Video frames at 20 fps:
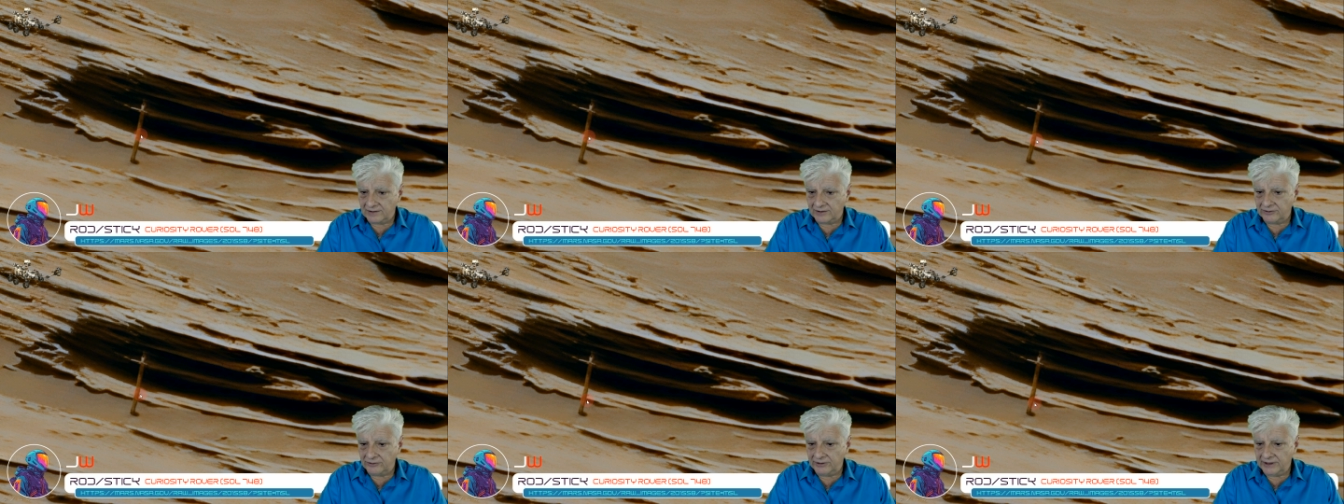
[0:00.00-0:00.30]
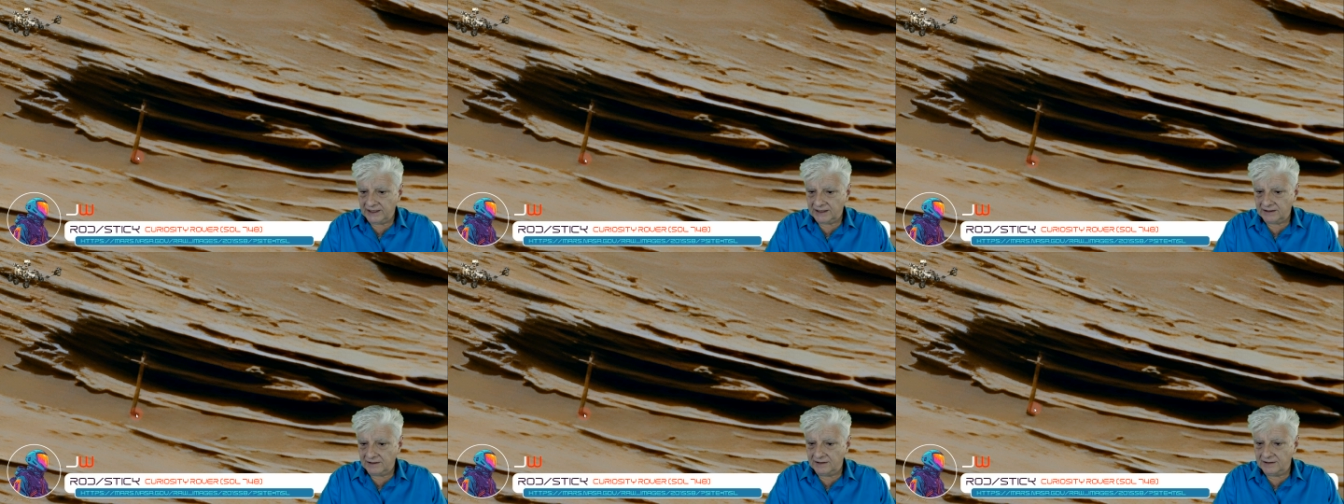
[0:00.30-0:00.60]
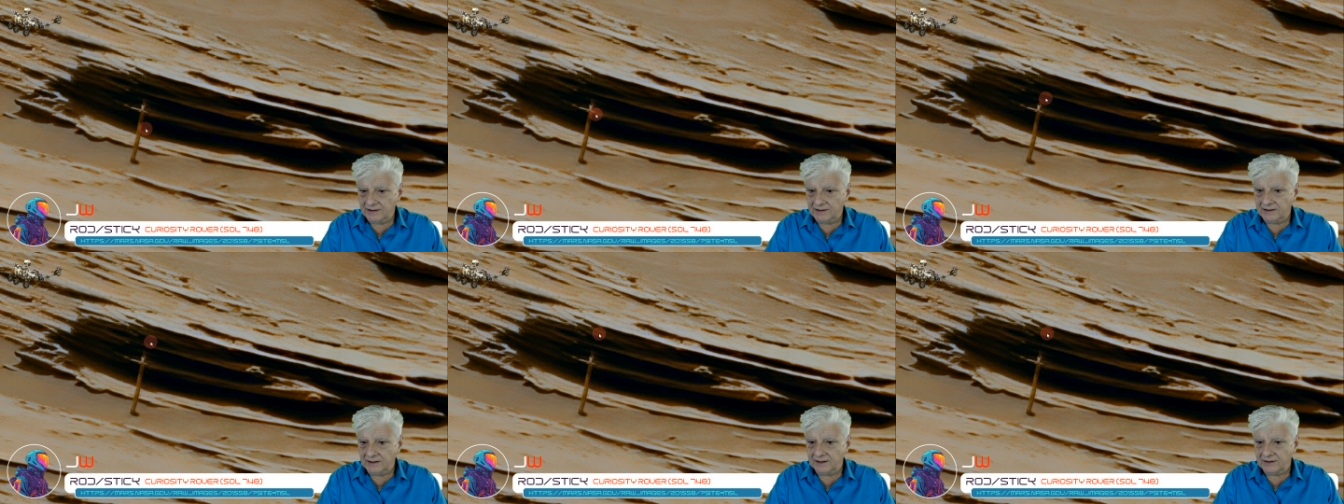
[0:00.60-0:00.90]

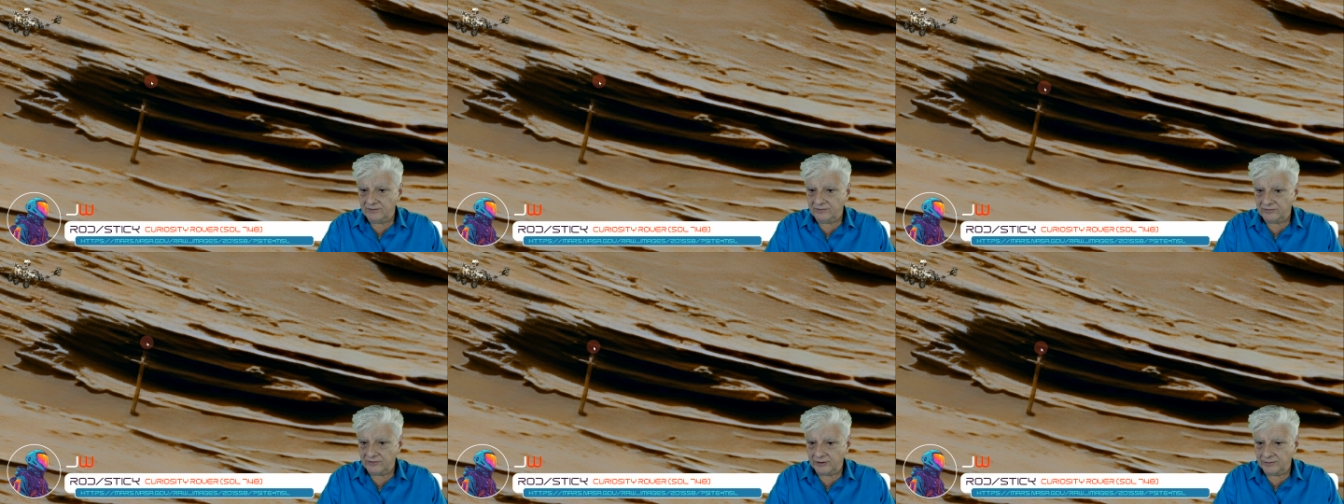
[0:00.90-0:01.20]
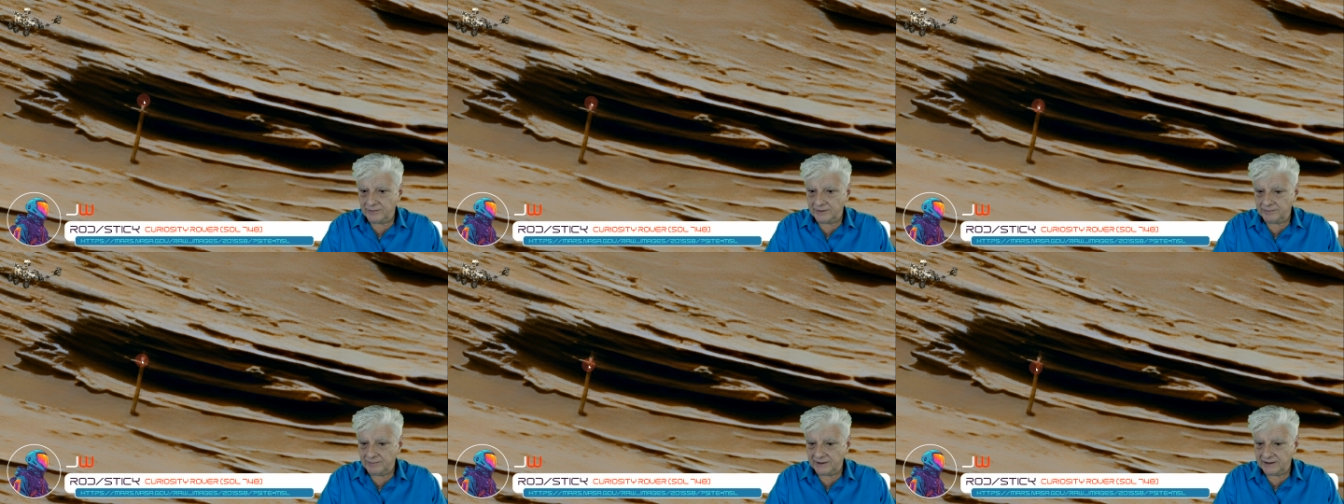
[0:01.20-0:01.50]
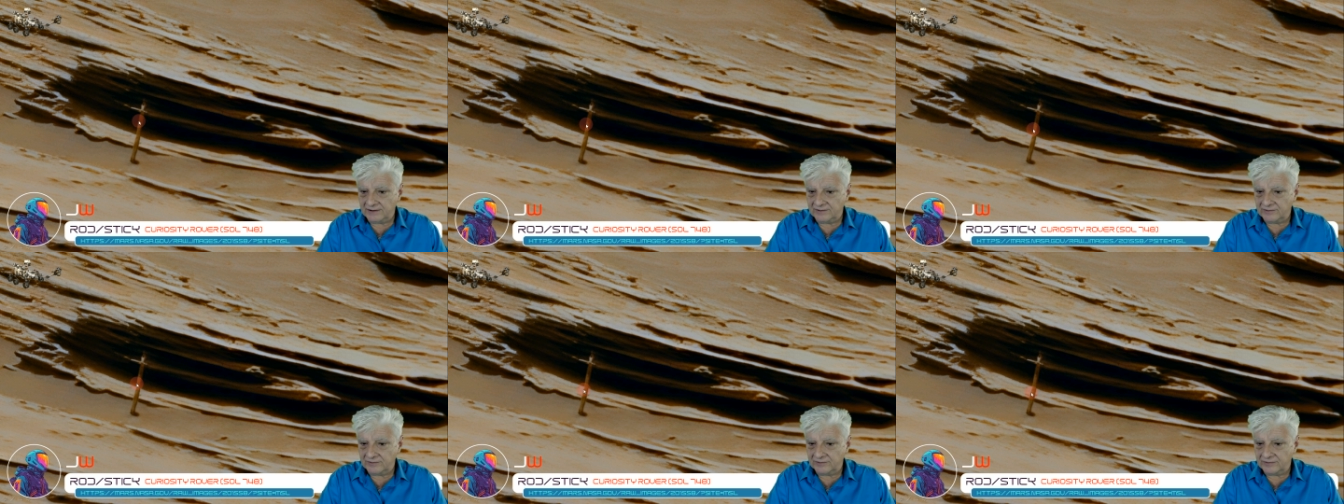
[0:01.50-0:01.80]
directly from
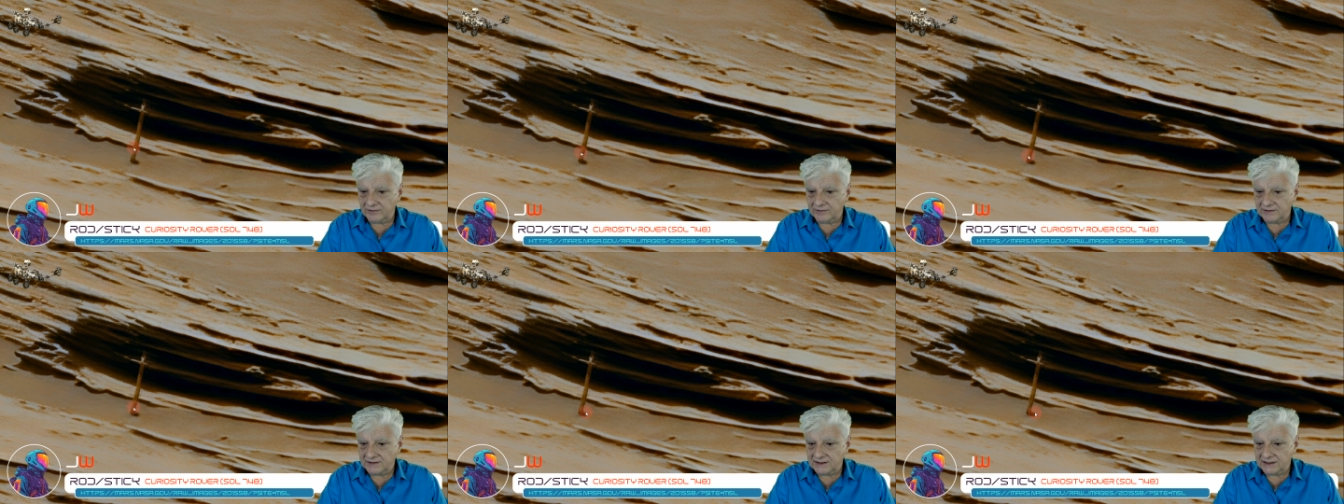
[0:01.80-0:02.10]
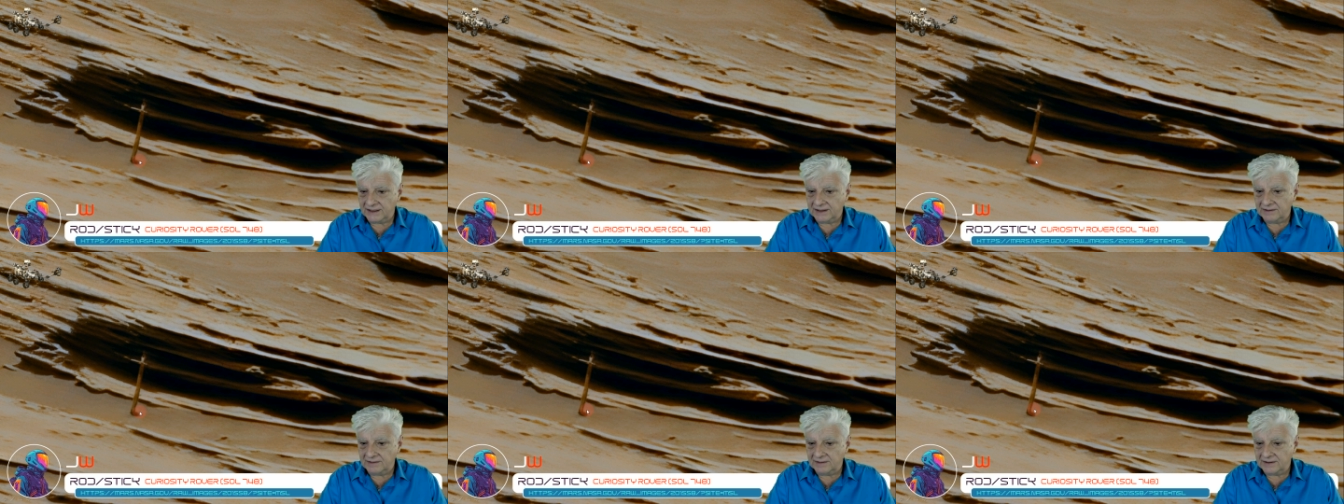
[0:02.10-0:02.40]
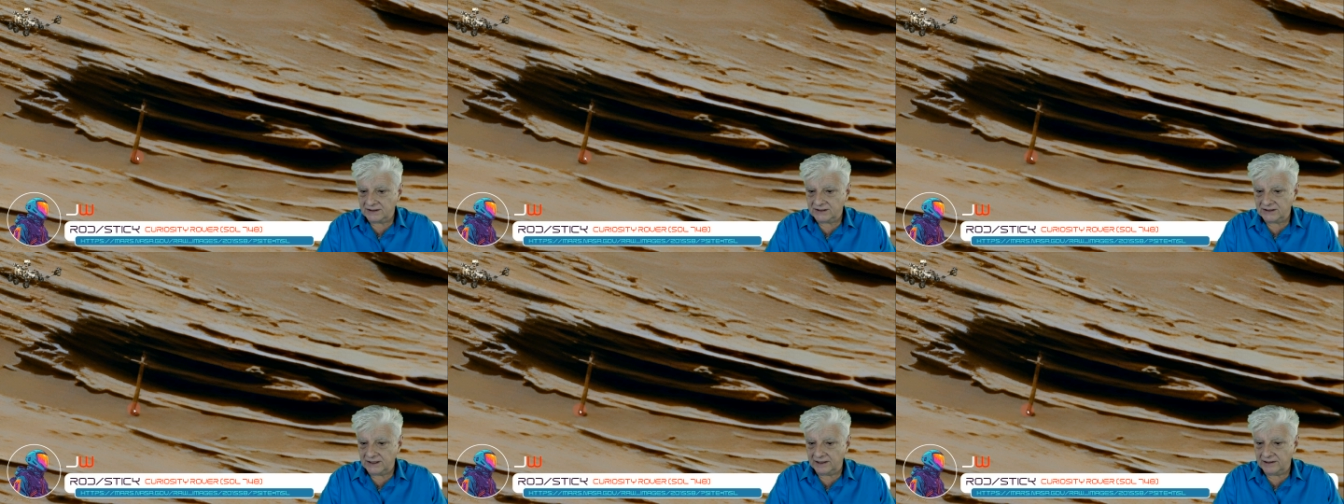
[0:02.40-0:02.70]
above. Check
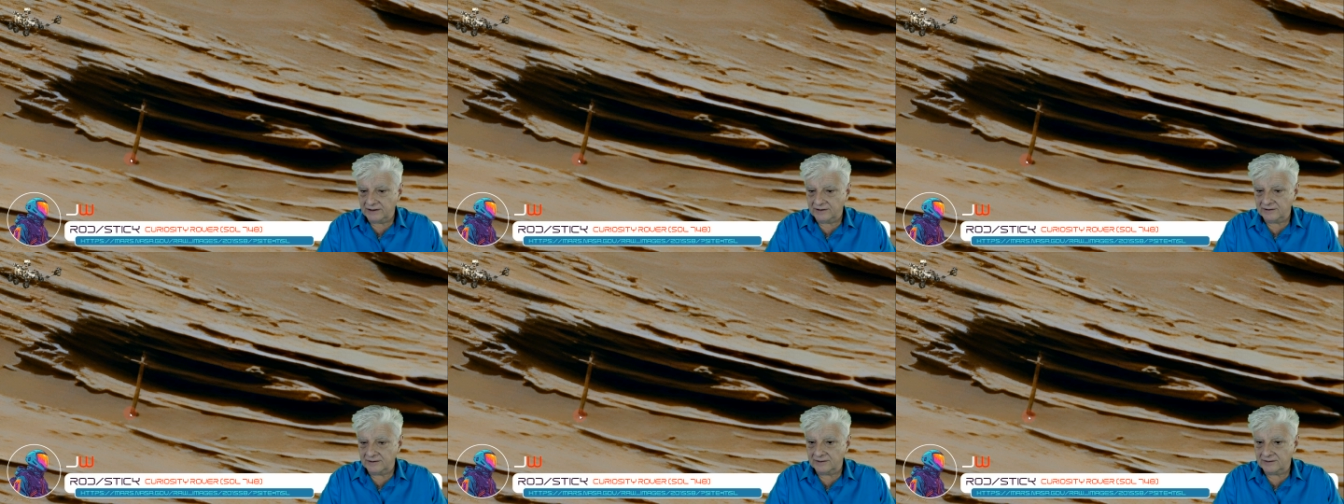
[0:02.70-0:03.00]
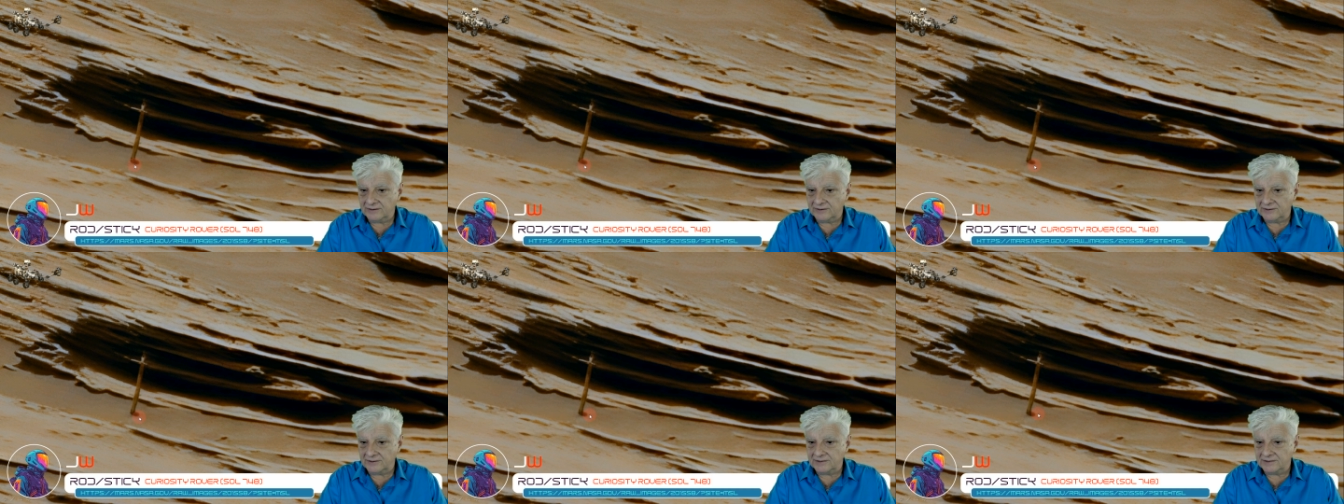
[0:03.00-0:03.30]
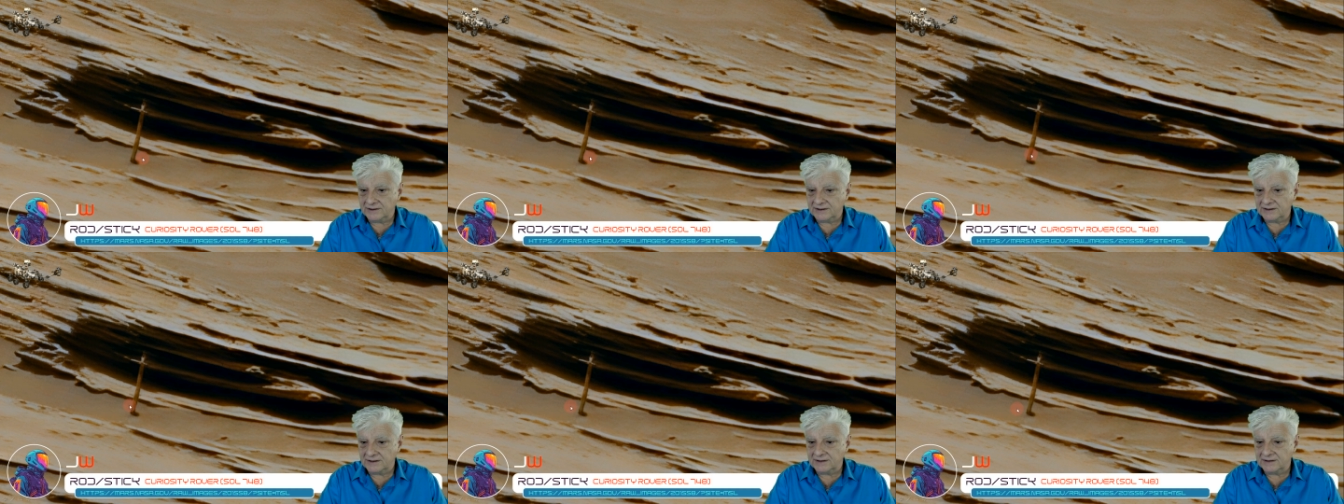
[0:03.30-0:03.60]
it the shadow it
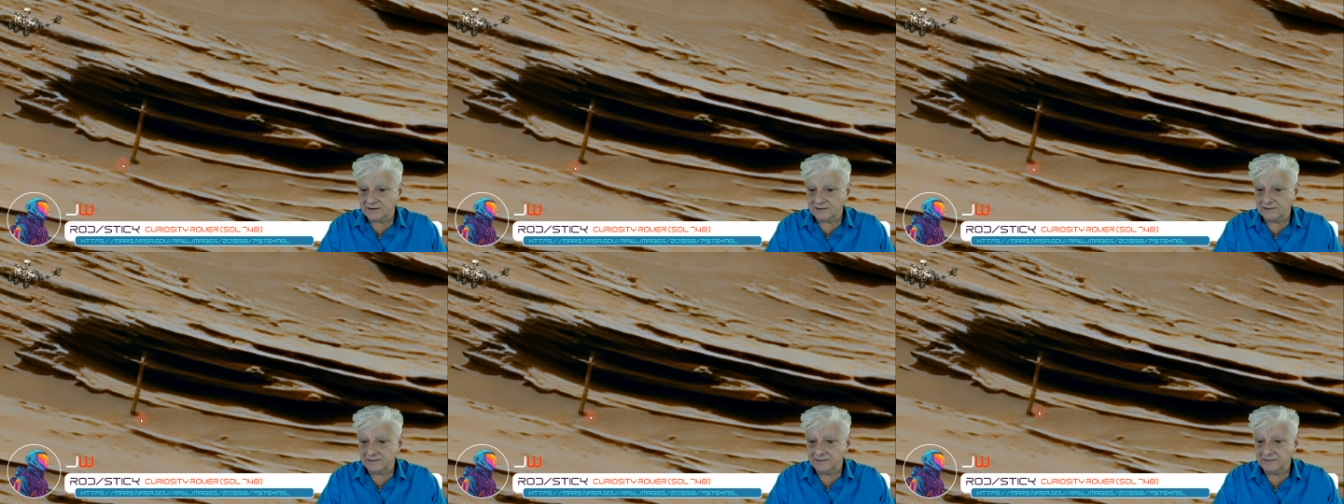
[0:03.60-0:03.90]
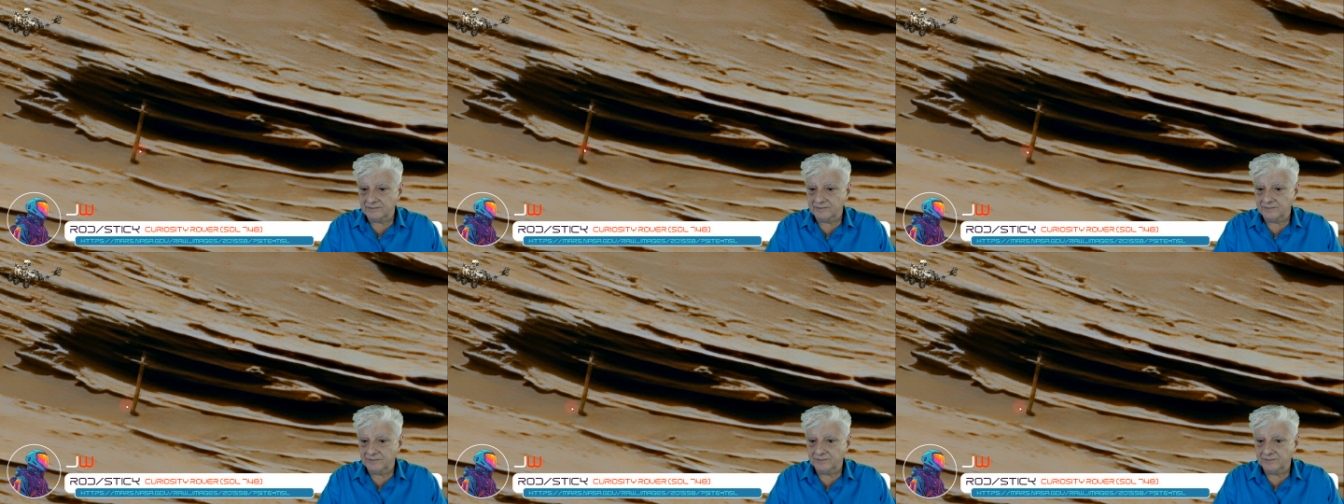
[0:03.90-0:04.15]
casts.